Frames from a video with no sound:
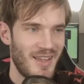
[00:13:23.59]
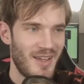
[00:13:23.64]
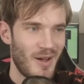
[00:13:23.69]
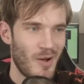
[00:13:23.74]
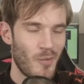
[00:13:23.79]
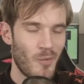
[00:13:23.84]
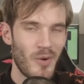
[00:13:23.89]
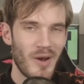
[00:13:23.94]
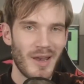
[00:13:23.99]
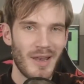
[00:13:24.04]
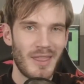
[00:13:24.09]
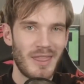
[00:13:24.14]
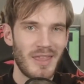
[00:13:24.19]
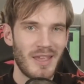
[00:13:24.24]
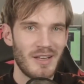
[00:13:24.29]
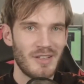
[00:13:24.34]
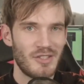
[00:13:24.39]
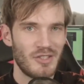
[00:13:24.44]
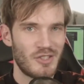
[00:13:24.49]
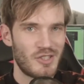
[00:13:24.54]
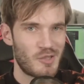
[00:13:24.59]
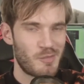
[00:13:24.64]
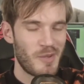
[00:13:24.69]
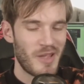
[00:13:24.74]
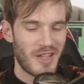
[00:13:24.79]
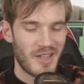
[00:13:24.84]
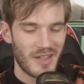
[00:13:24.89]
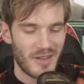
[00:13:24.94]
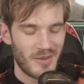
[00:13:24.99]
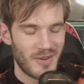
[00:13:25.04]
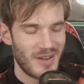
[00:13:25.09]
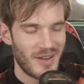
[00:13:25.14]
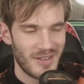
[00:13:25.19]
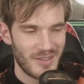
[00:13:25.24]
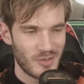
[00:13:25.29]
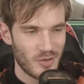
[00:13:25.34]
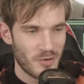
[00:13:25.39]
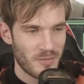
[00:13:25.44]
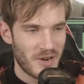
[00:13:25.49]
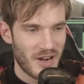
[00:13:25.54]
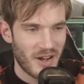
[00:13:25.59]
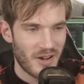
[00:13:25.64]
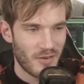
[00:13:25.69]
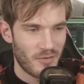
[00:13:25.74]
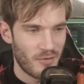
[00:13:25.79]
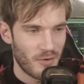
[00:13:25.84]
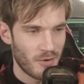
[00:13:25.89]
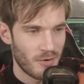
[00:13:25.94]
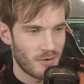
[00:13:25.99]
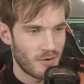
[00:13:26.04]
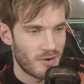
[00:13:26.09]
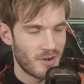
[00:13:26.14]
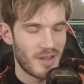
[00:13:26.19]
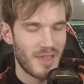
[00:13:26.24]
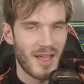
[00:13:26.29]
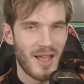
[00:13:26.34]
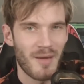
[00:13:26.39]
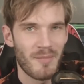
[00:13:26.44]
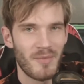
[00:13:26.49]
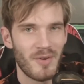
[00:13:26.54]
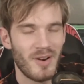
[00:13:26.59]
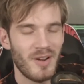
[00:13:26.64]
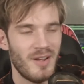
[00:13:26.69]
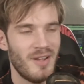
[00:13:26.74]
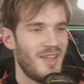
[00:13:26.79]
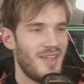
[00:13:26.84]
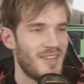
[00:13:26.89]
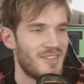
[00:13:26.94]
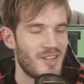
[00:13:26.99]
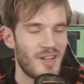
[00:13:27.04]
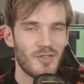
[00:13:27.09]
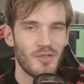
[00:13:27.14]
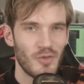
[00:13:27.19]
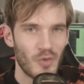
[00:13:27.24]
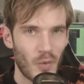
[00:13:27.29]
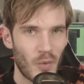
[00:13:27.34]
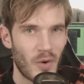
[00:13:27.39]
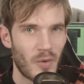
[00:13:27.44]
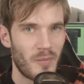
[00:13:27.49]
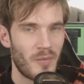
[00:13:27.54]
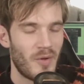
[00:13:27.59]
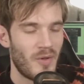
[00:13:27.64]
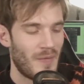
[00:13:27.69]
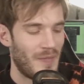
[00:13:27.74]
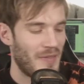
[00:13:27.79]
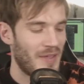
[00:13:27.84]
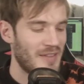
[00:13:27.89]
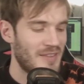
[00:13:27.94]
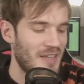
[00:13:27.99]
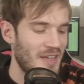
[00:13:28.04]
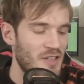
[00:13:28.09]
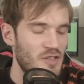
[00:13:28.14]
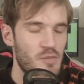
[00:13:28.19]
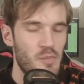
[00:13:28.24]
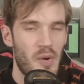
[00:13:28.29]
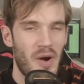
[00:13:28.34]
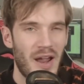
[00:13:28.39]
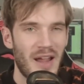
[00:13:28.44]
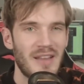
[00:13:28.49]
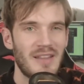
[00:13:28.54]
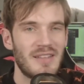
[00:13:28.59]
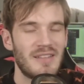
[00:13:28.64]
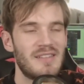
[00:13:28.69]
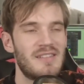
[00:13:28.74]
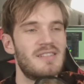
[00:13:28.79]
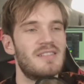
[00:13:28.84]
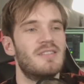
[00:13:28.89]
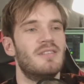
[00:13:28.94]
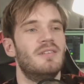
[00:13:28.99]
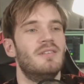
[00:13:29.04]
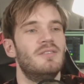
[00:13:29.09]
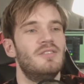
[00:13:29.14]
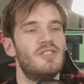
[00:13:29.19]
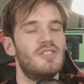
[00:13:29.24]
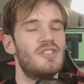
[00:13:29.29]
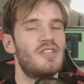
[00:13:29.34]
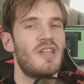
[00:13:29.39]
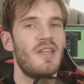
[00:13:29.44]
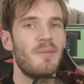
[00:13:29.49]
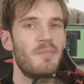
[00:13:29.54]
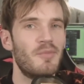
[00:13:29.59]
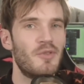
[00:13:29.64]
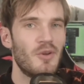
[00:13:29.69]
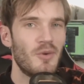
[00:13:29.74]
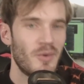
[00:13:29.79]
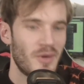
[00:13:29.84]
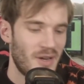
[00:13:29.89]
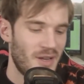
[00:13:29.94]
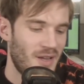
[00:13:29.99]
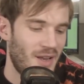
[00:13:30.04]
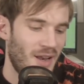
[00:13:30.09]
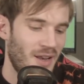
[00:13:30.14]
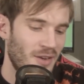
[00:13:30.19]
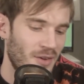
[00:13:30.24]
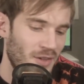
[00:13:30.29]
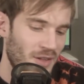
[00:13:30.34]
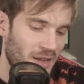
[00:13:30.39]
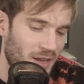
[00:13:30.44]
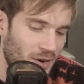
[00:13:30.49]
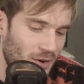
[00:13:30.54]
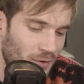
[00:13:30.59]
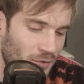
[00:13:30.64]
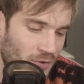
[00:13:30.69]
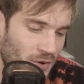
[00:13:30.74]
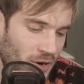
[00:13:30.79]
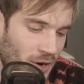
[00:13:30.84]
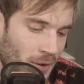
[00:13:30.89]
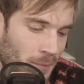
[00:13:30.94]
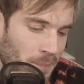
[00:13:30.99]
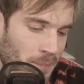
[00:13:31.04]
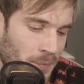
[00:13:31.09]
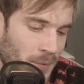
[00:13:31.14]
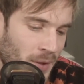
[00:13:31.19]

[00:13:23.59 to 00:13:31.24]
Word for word: a weird thing to speak into a microphone or a camera. It's not normal. It takes practice. So just keep doing it and you'll get over it.